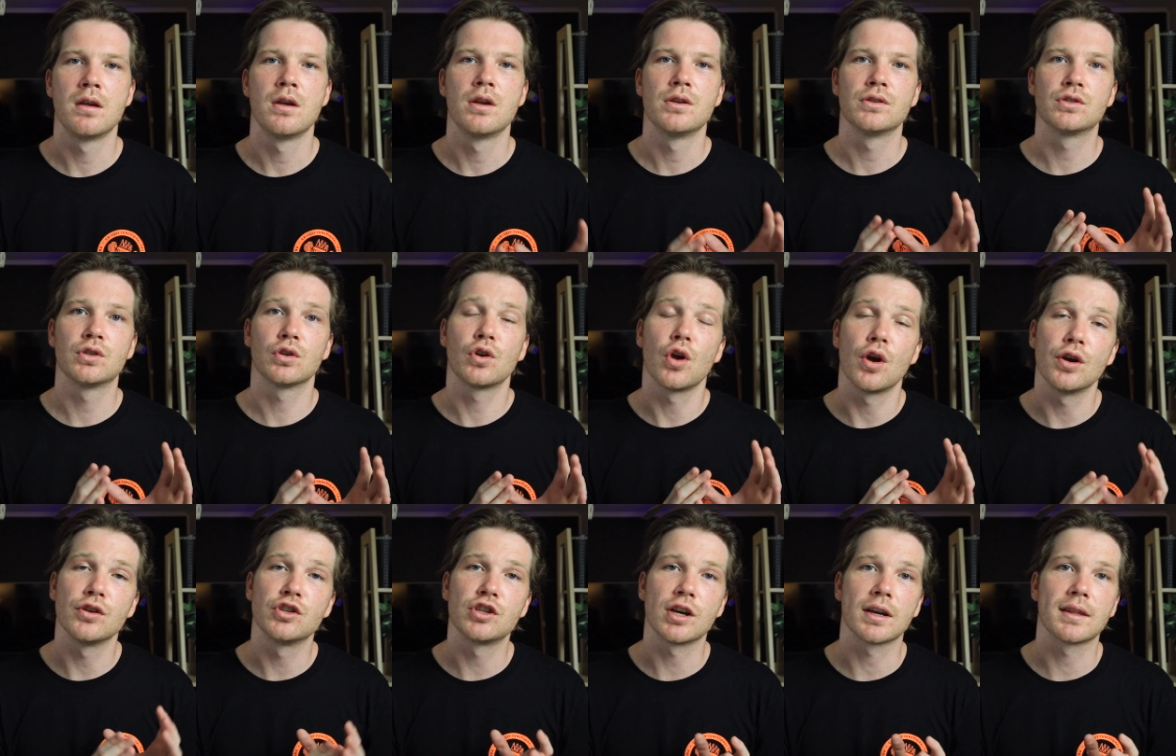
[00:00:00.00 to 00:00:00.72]
So
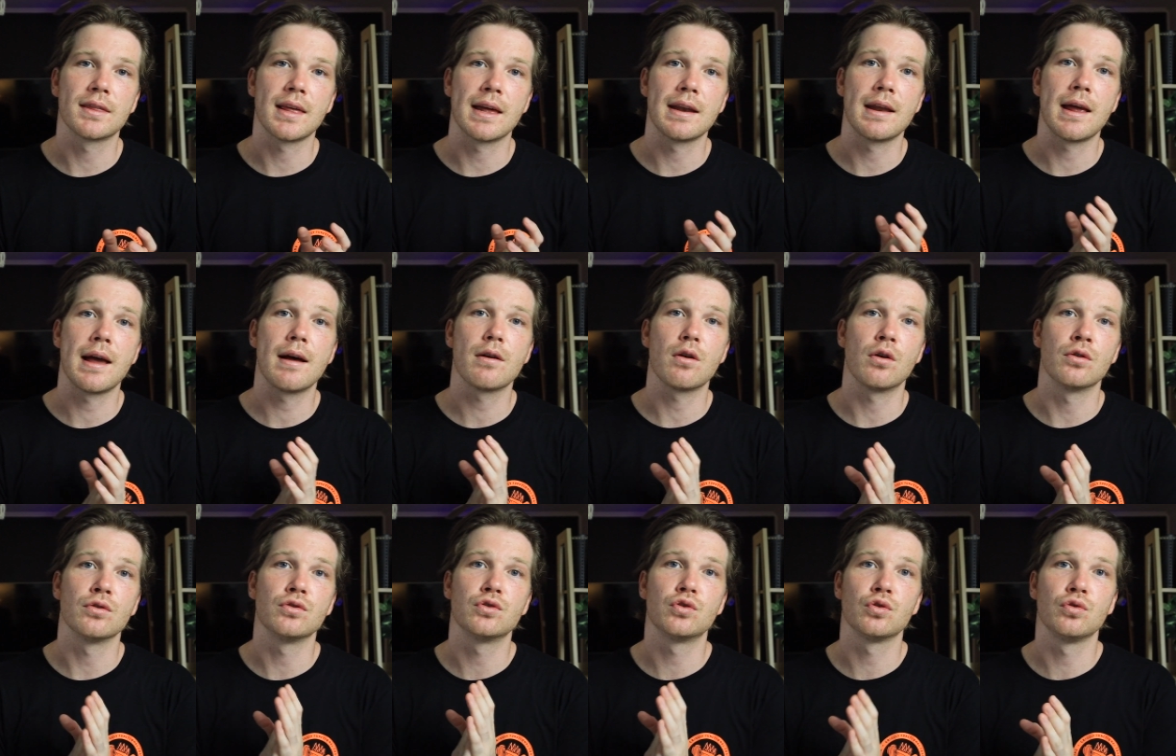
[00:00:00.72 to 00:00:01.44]
go check that out
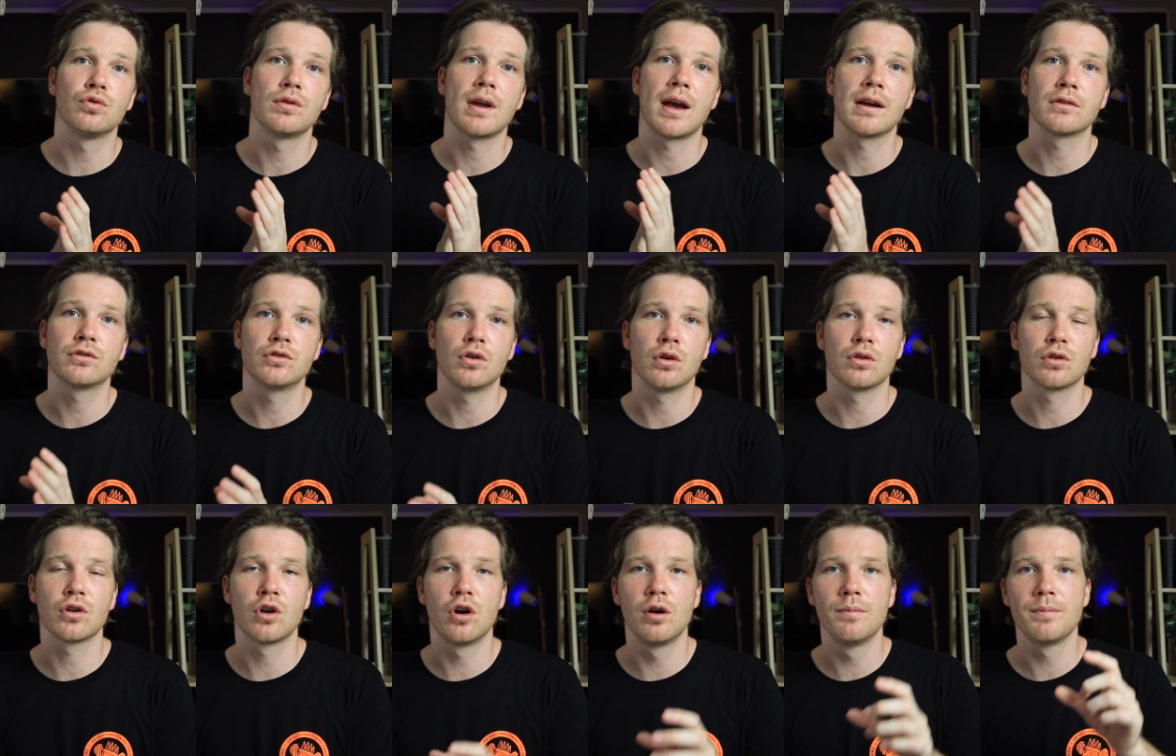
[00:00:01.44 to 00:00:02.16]
on
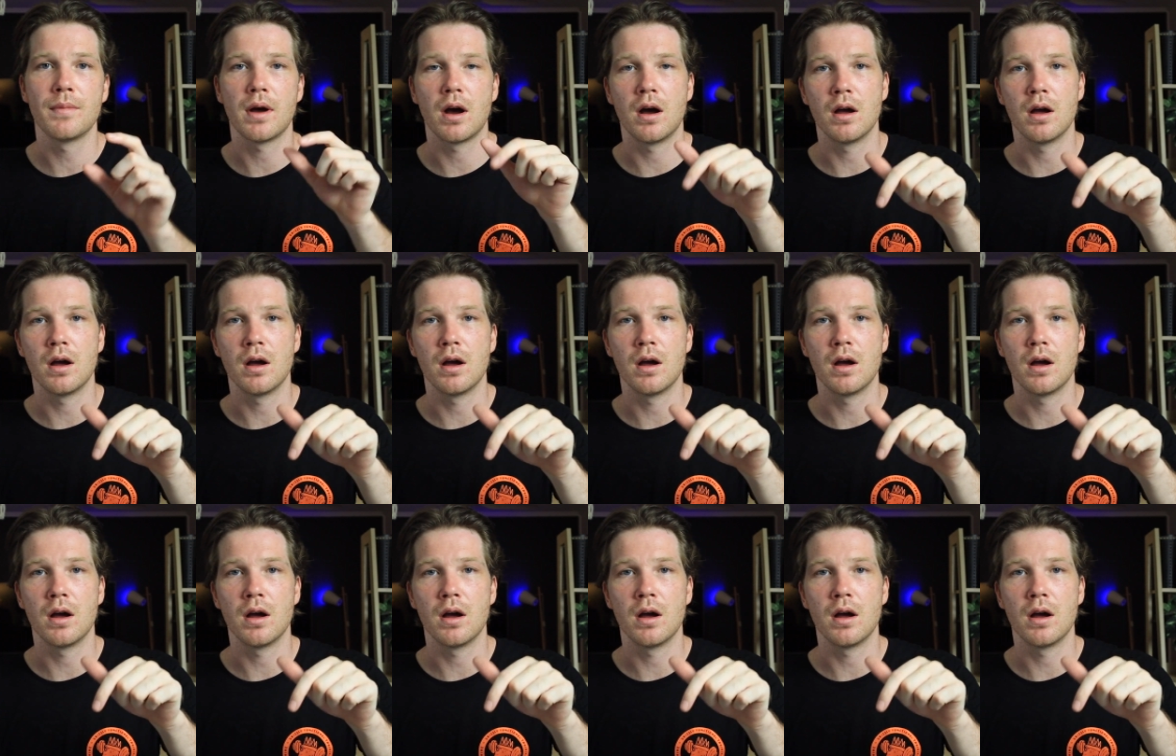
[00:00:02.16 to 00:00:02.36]
dudehack.com.